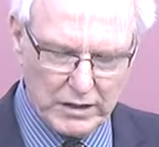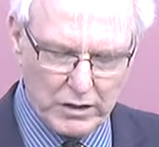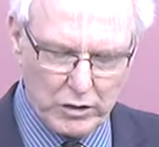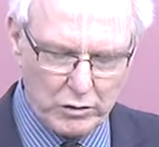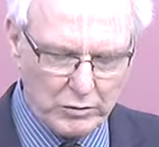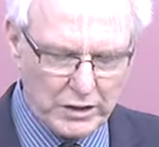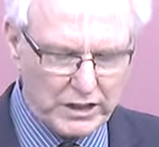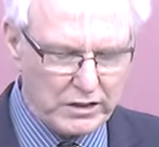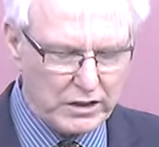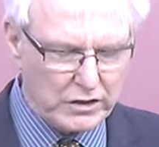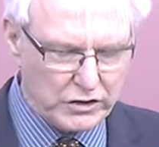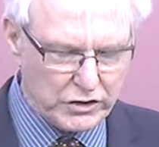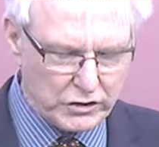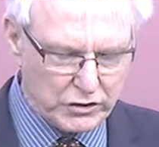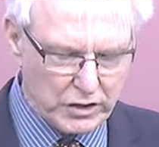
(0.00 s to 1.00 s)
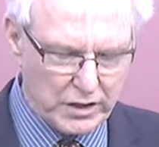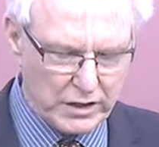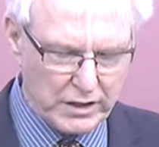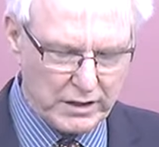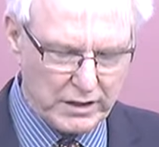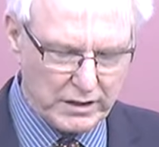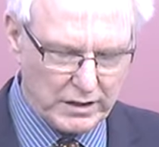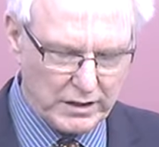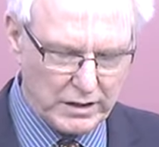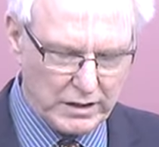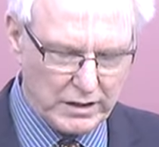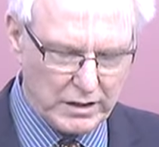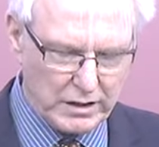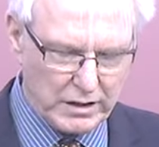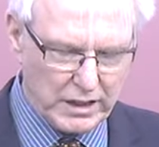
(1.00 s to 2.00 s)
who meet shortly
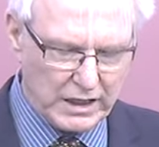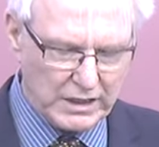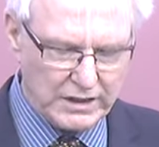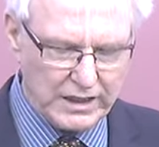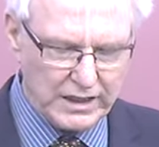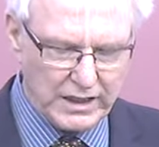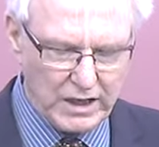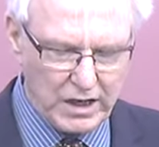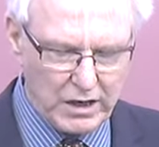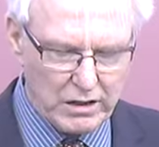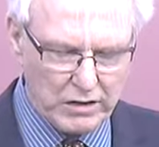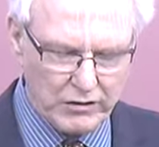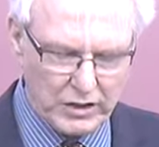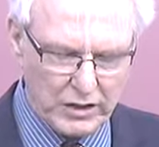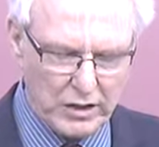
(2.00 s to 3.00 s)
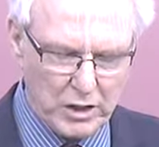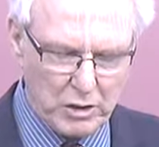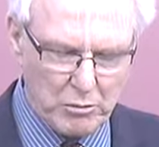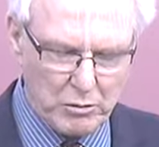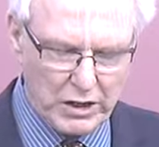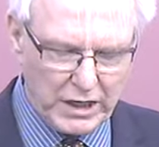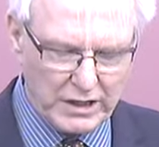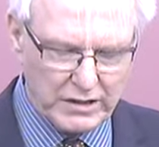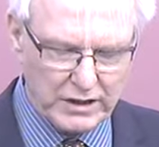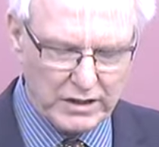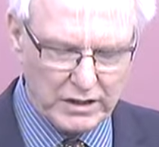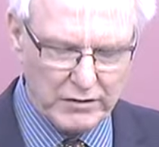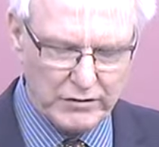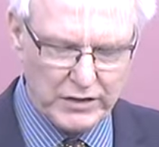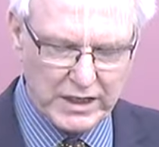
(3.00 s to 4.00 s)
and take care of the practical
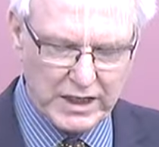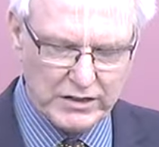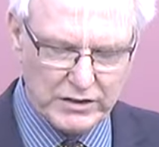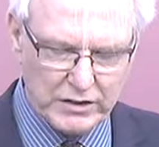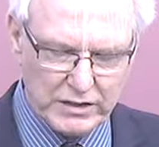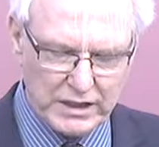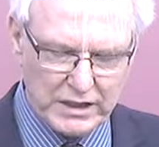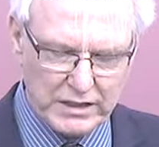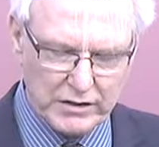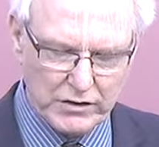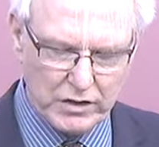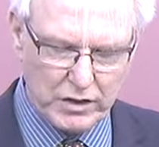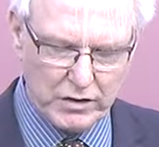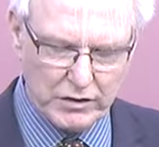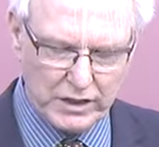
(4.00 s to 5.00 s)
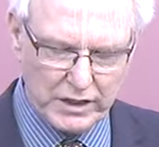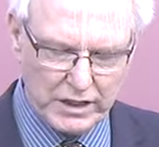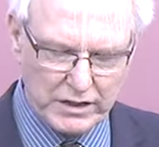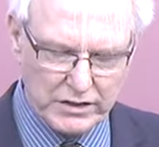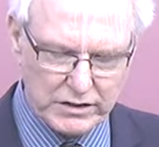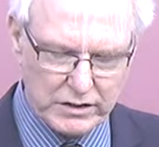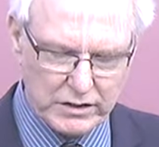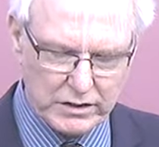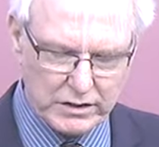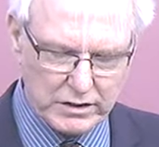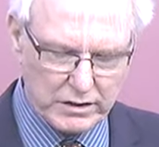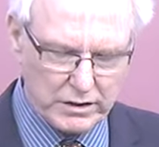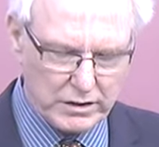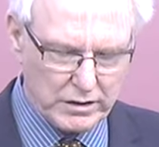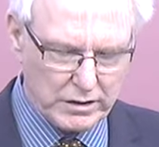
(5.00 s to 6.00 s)
and financial needs of the congregation.
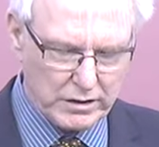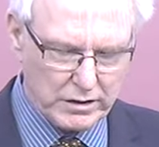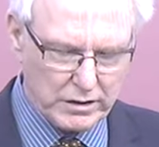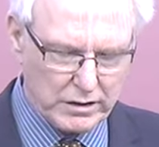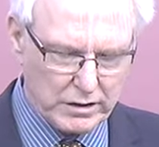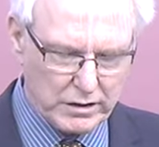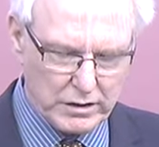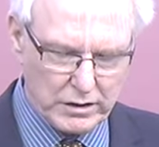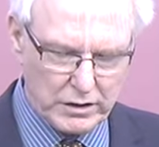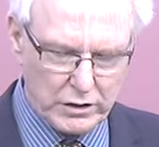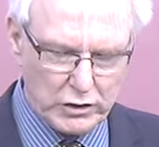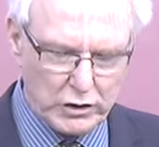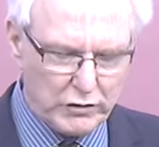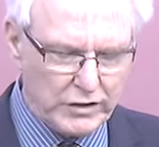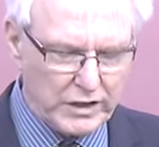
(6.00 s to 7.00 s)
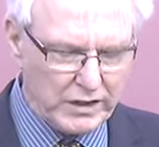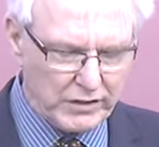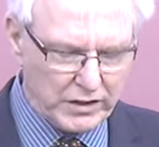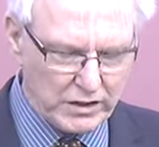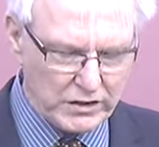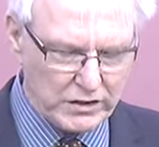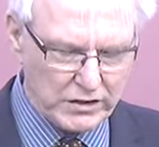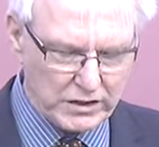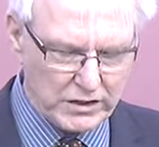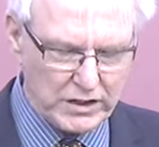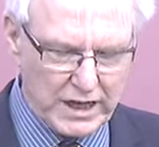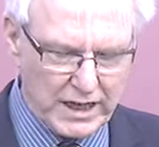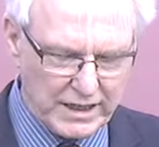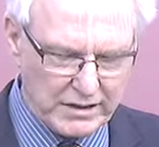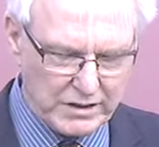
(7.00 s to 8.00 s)
You have given us
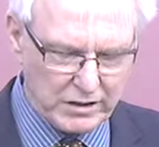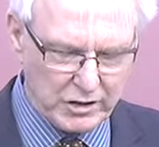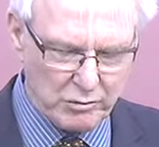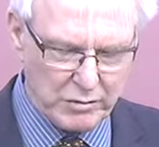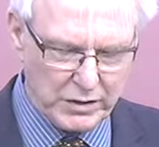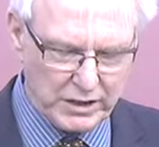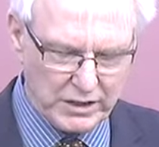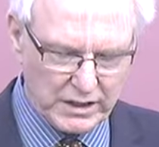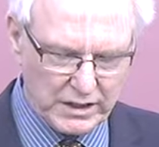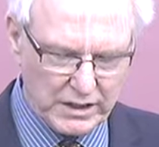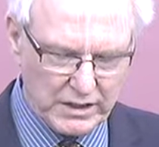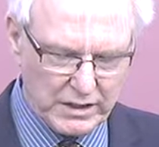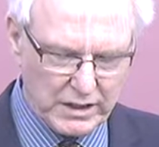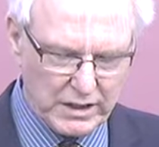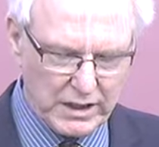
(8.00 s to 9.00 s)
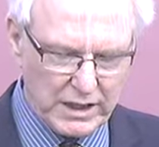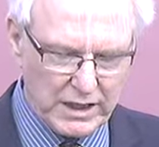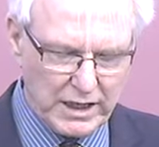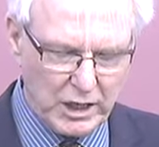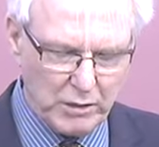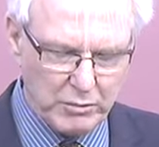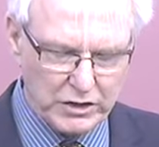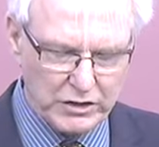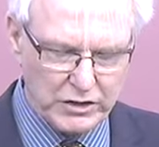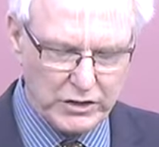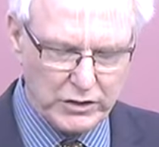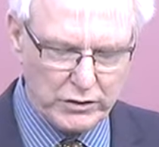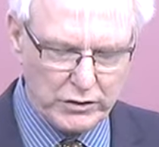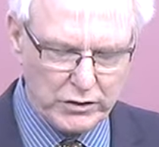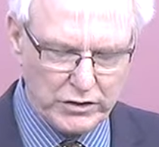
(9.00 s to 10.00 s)
this excellent building. Help us to
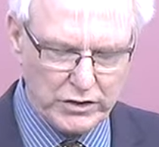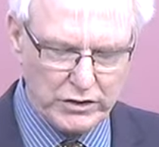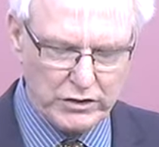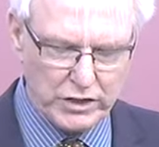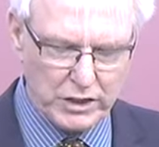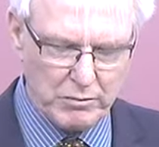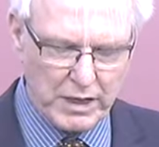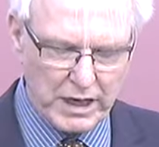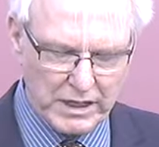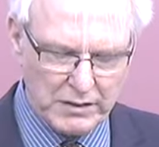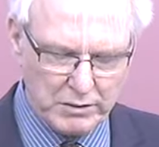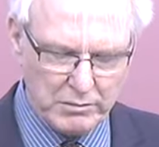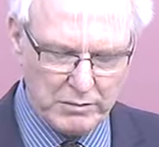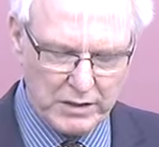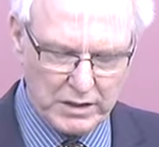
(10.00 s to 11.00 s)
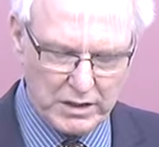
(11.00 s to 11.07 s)
use it to the maximum